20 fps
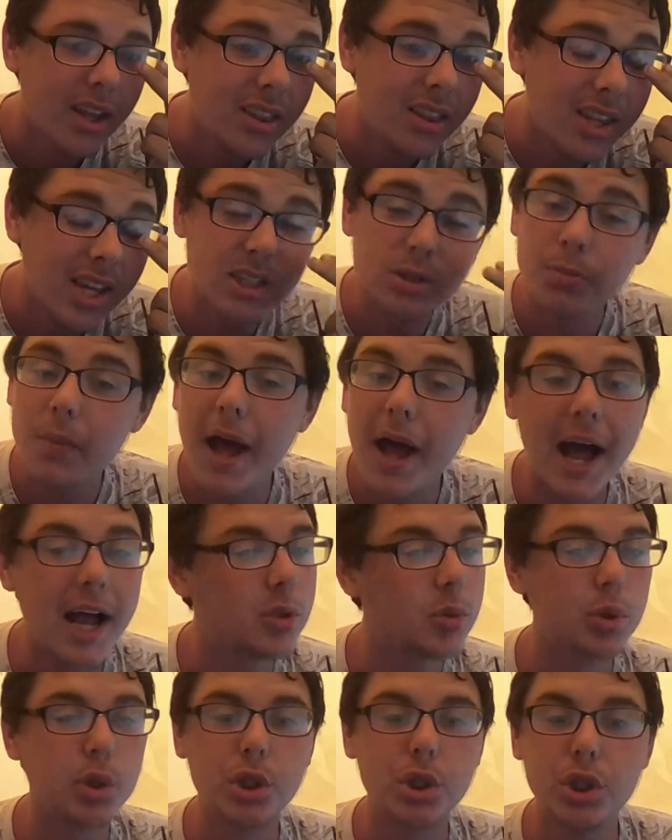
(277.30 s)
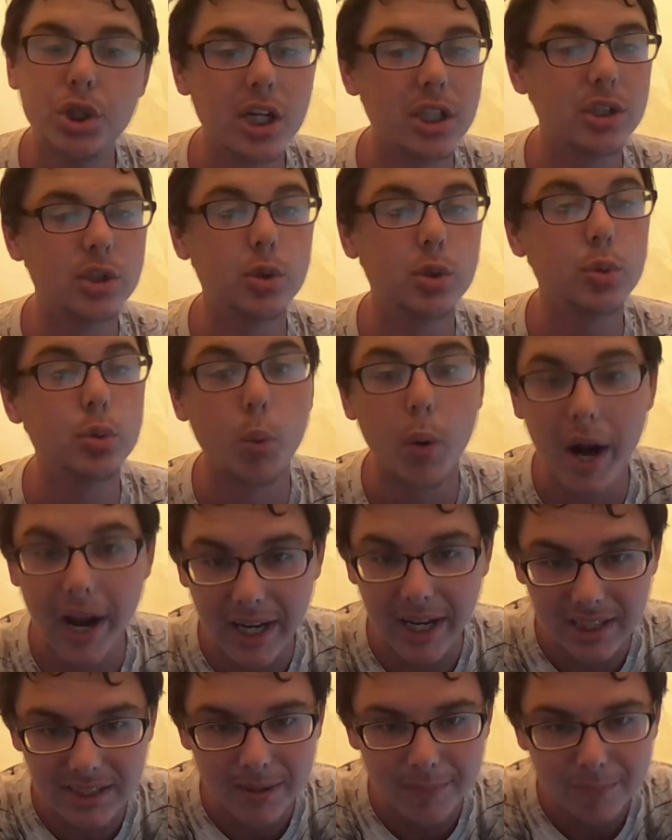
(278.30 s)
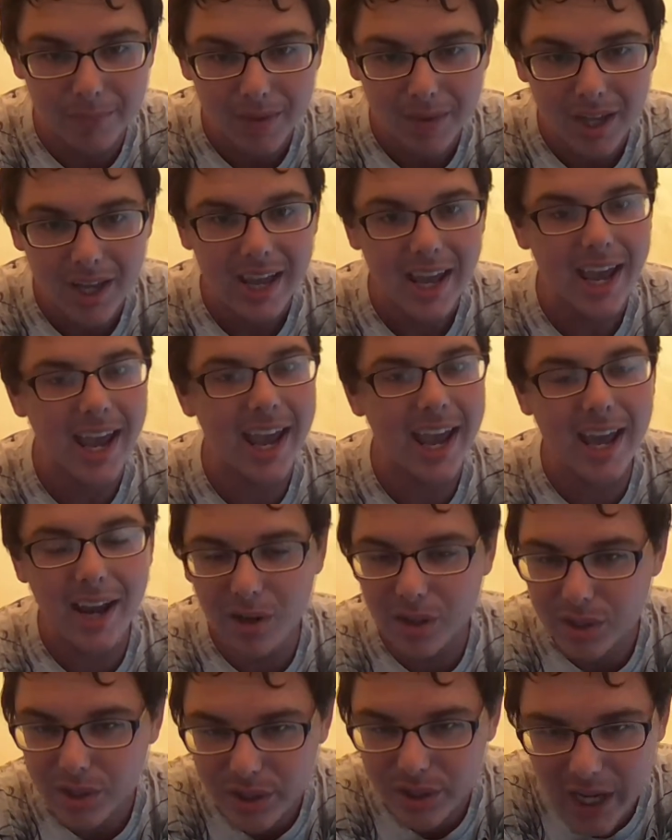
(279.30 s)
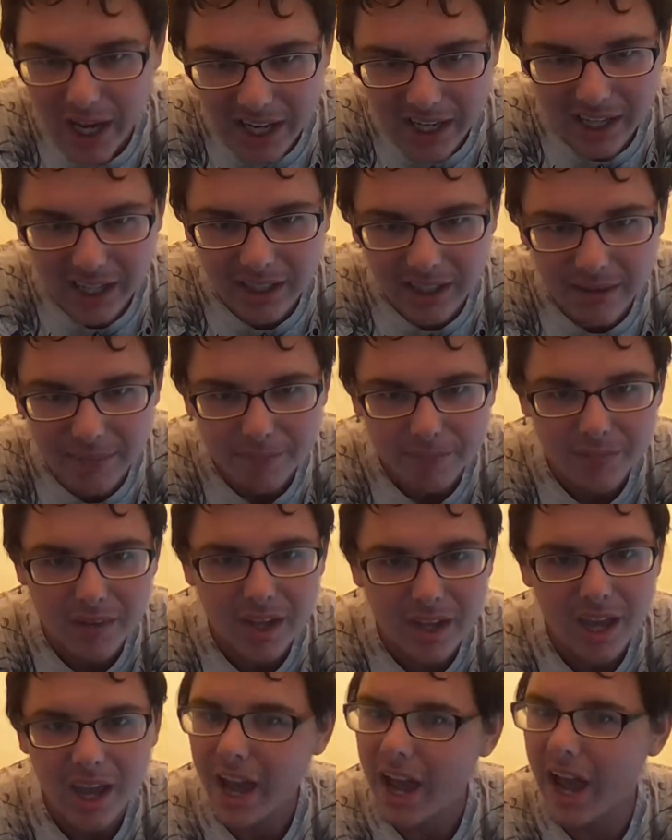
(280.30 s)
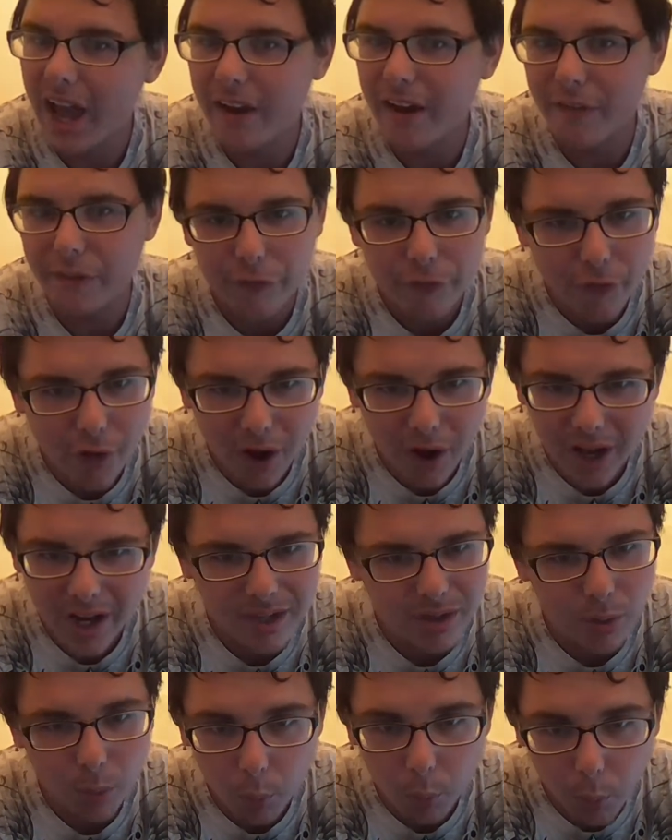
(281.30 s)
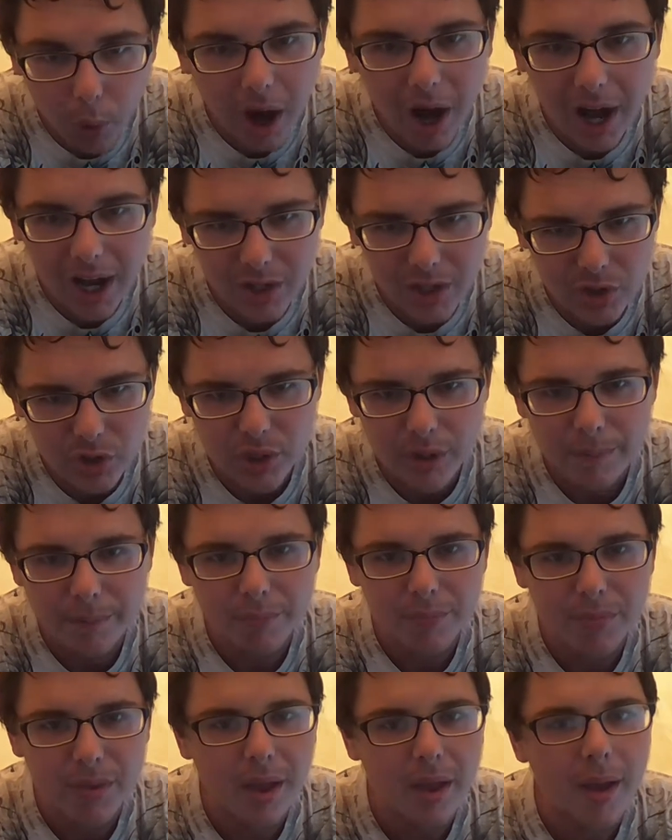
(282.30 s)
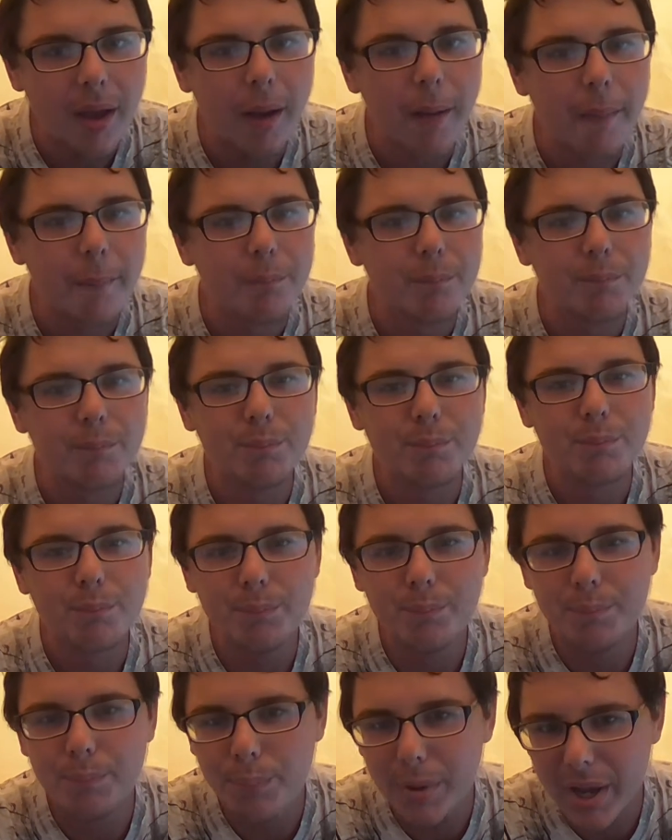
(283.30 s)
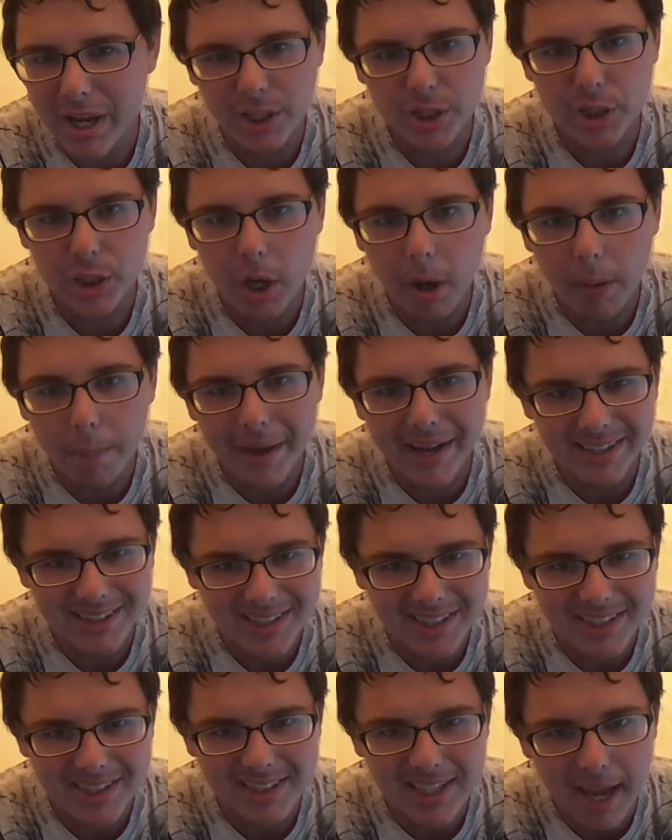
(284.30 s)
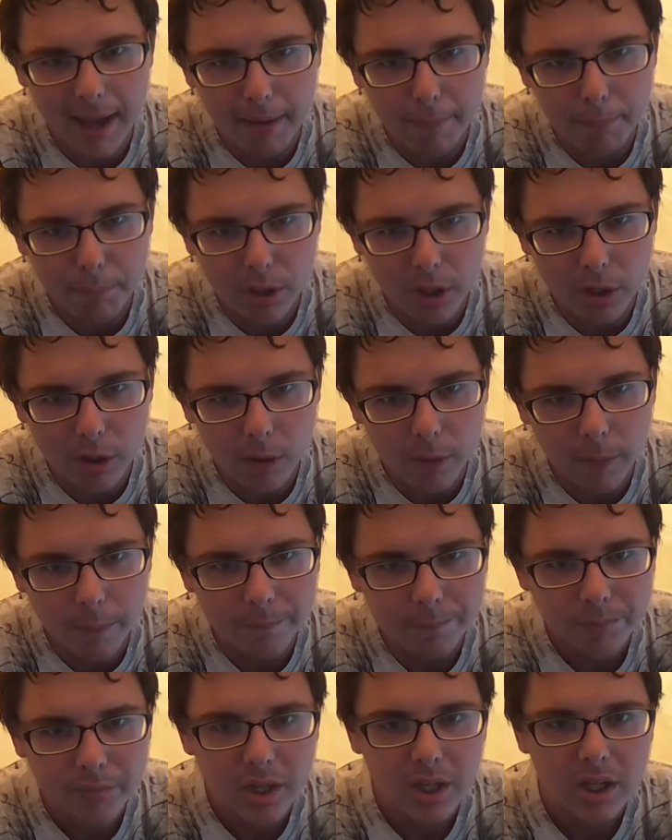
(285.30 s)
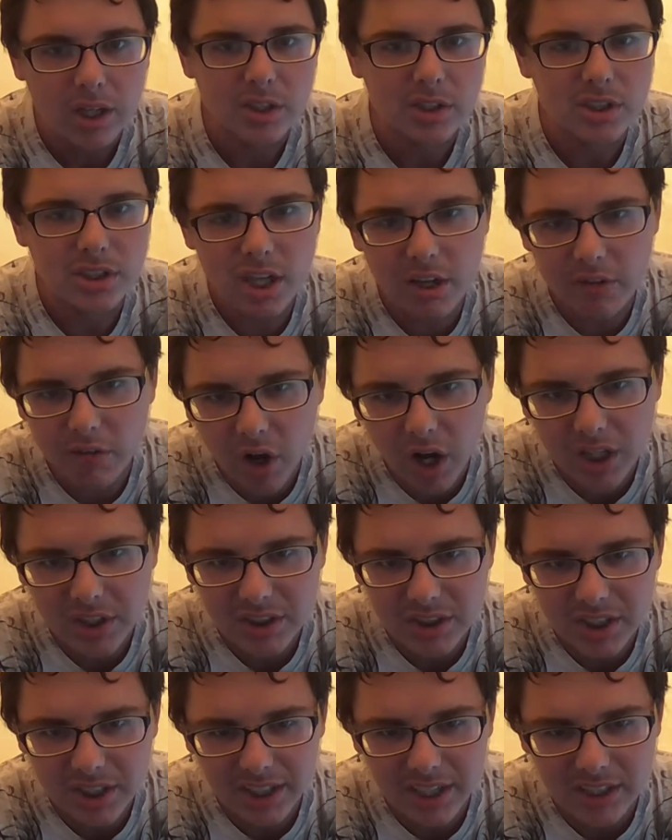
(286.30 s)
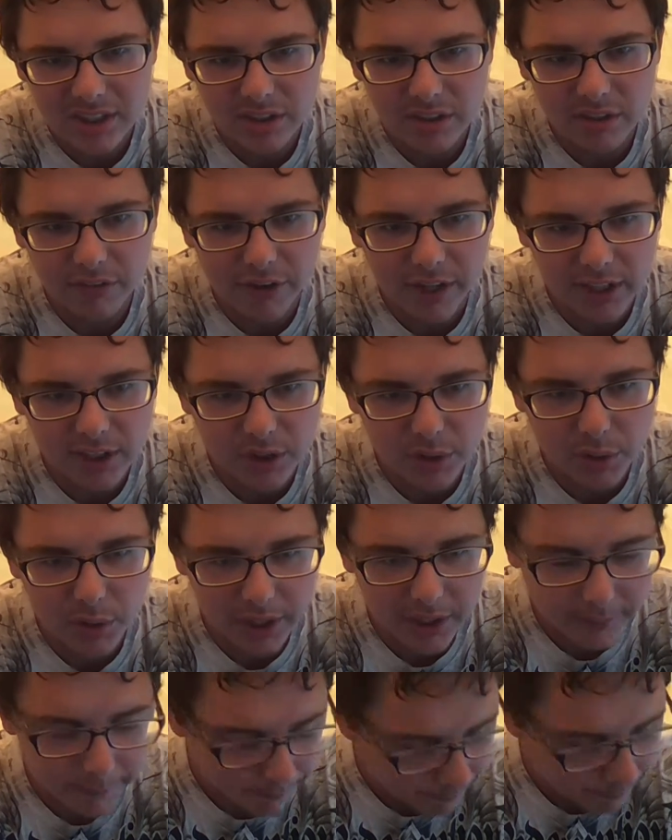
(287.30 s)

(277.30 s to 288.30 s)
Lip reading: This match was just great. Entertaining and fun to watch. Big Show makes his debut. Steve Austin gets the victory.